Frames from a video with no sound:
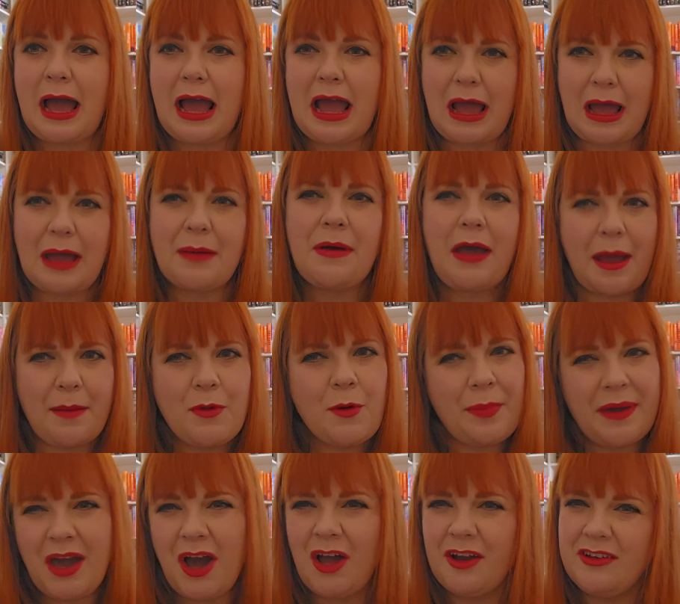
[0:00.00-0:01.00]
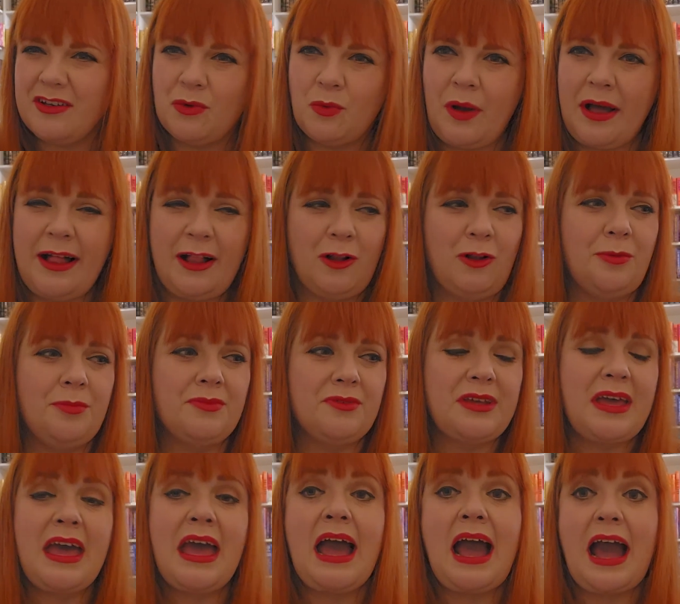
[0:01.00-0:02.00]
I'm a bit underwhelmed.
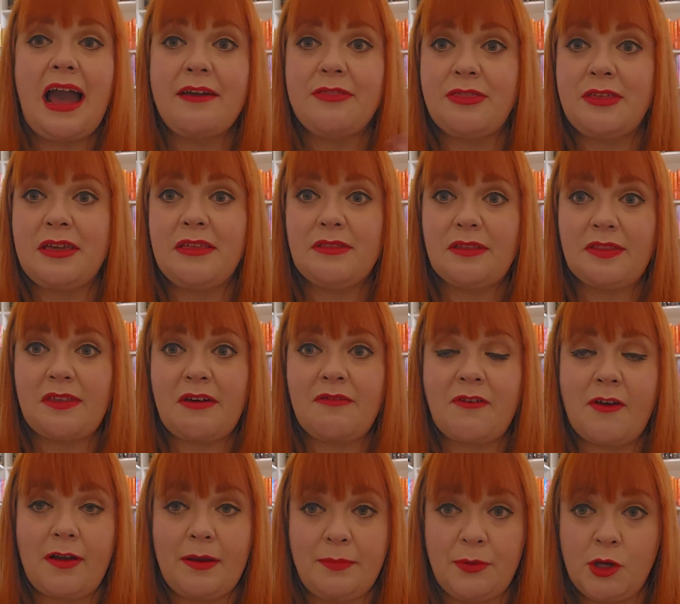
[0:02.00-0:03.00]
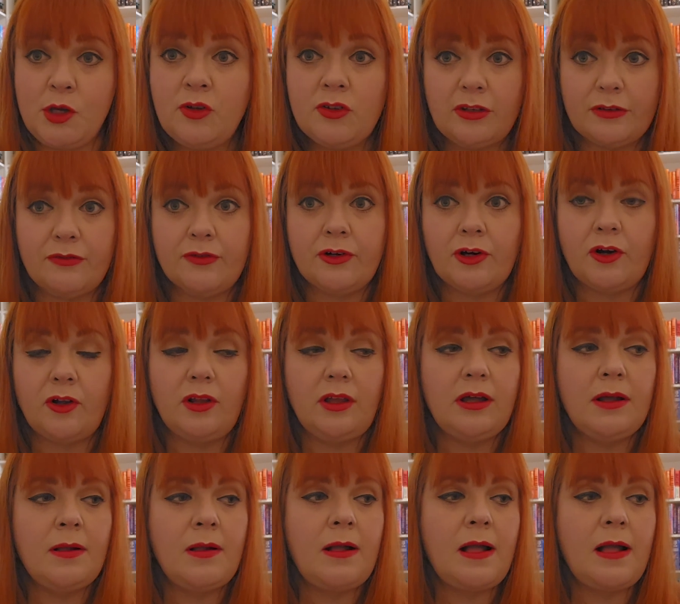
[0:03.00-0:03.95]
I think that they're very beautiful